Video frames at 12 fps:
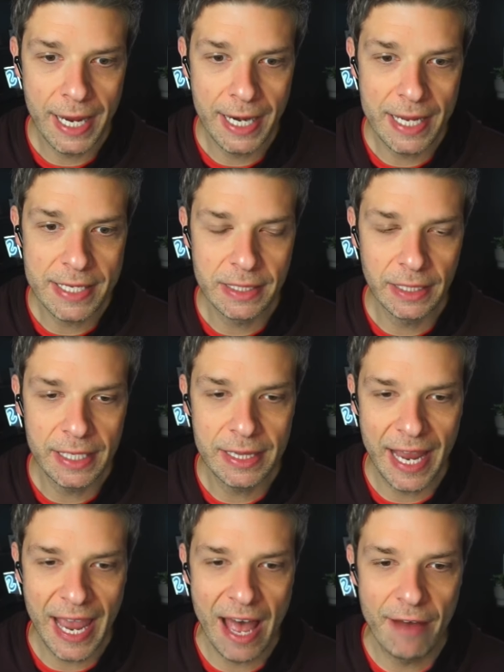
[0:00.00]
has linked,
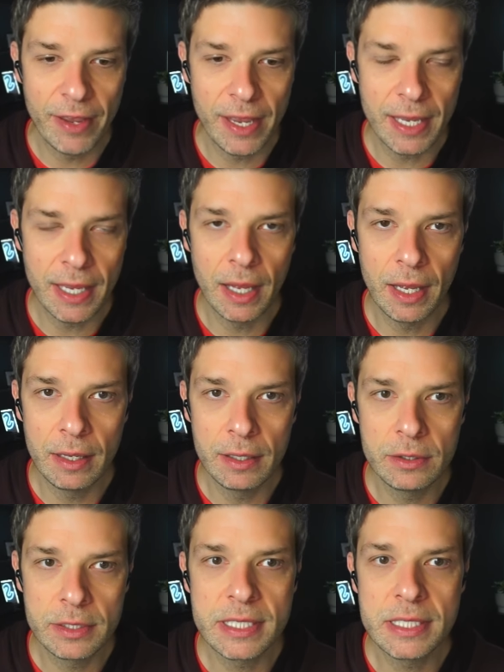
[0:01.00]
they have a
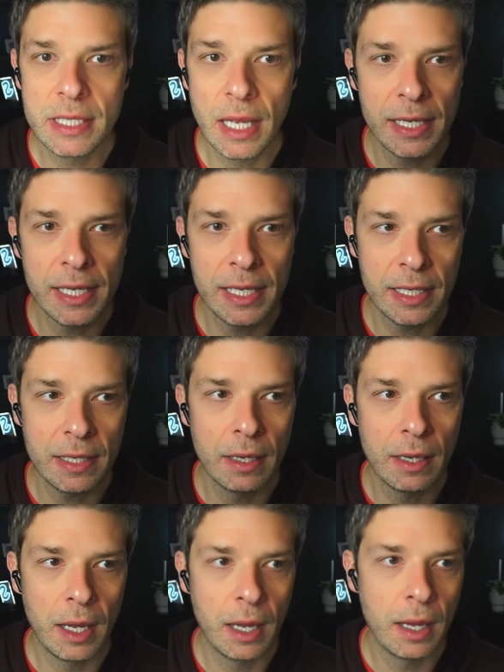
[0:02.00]
study
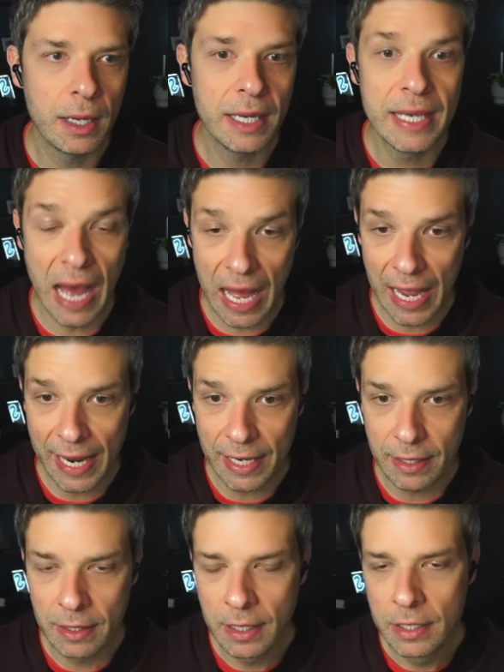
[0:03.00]

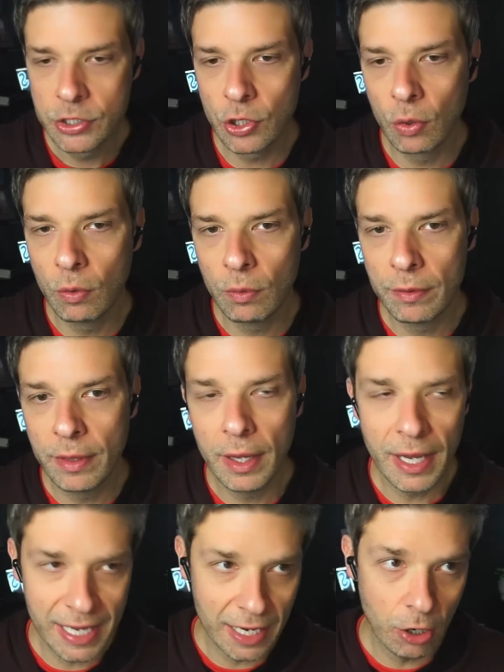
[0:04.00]
guide. So
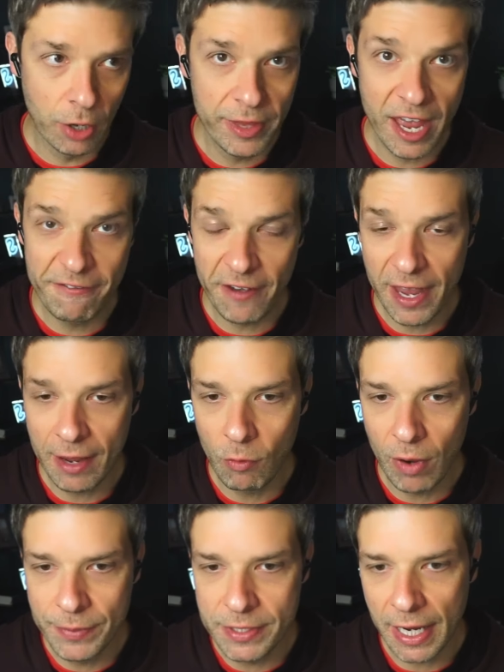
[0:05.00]
again, on the FAA
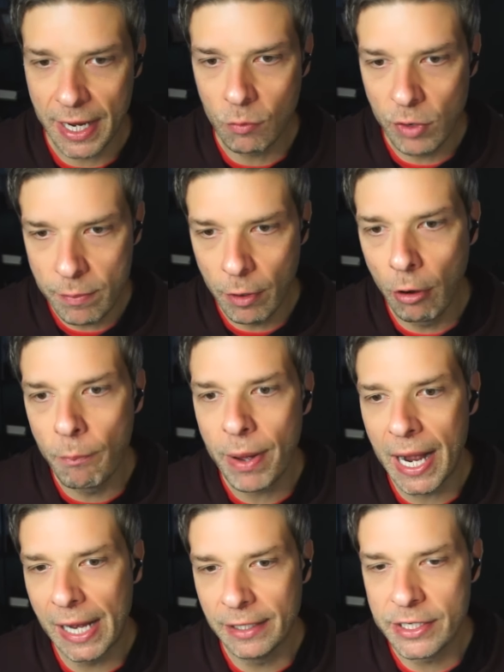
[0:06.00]
website, Remote
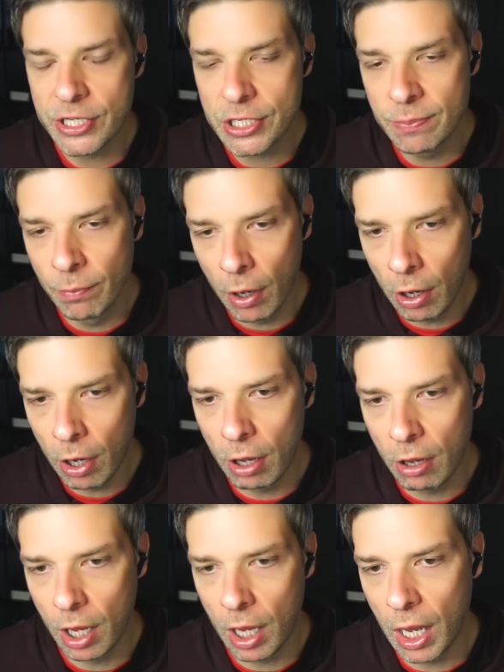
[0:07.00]
Pilot
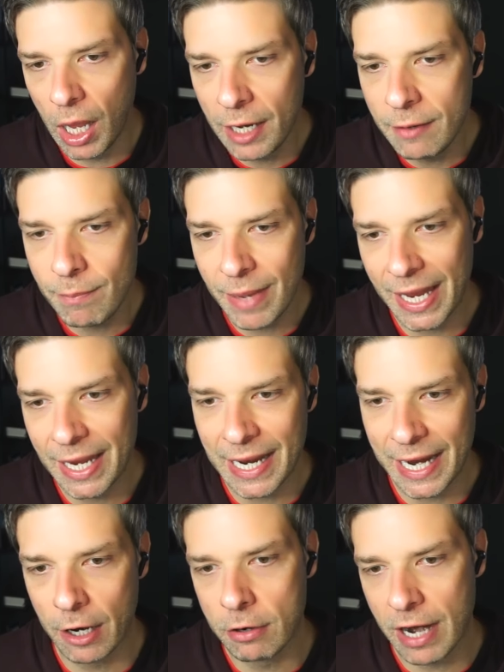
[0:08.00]
Small Unmanned
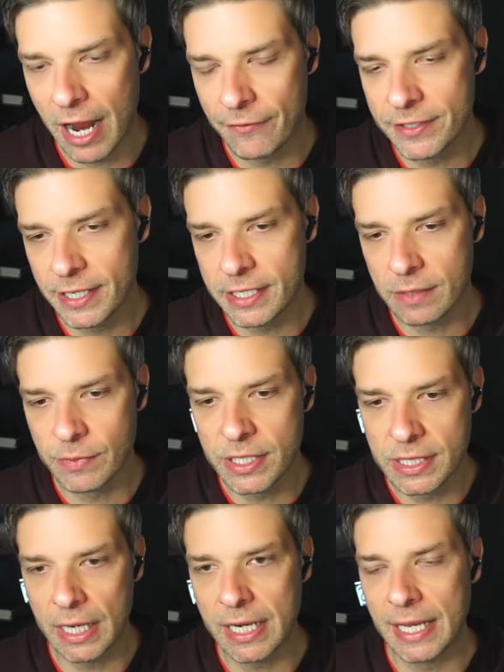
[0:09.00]
Aircraft Systems
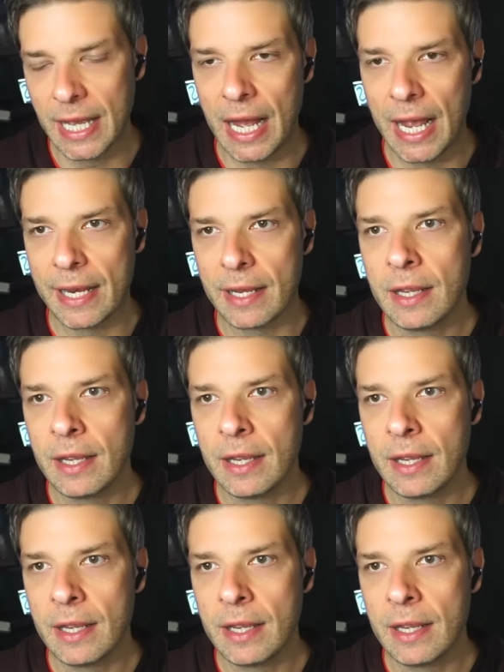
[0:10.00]
Study Guide.